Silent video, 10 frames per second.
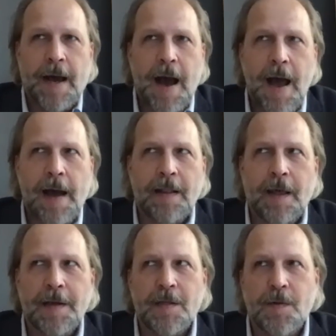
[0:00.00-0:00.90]
I
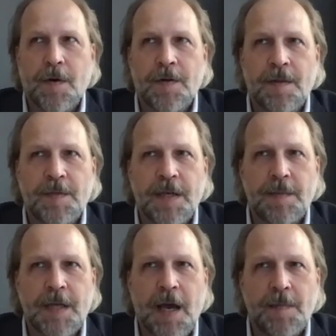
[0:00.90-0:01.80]
like to order them
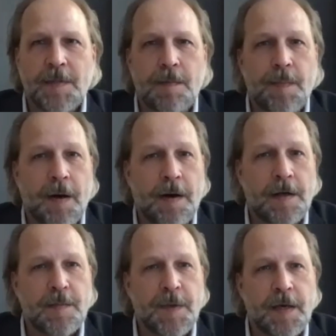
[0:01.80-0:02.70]
sometimes in
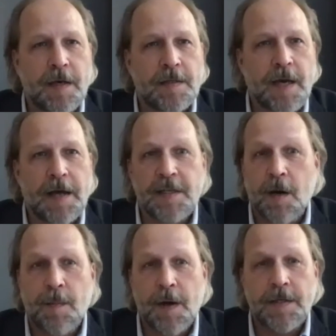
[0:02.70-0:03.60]
bars because
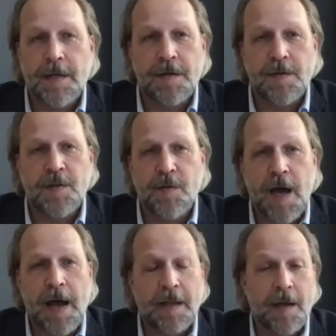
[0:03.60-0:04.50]
cocktail bartenders do
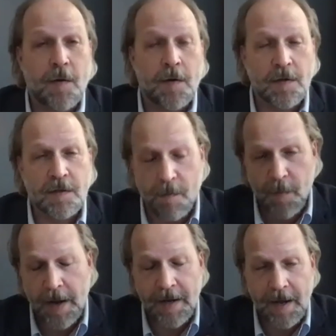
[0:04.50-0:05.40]
not get orders for Brandy